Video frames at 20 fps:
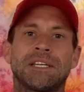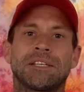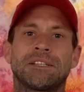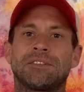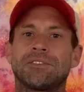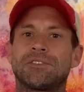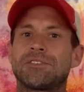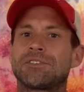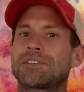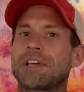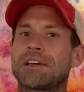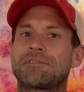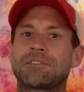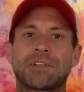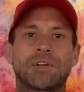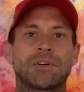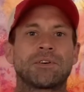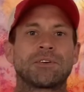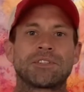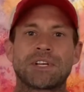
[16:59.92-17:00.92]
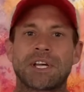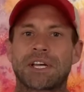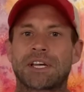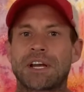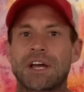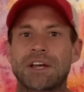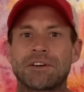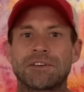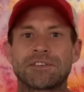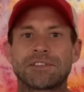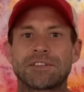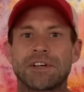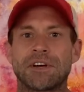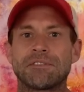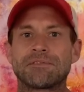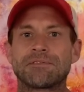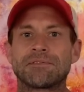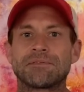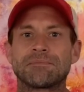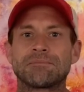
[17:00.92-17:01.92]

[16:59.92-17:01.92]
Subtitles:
You just have to go and check it out yourself.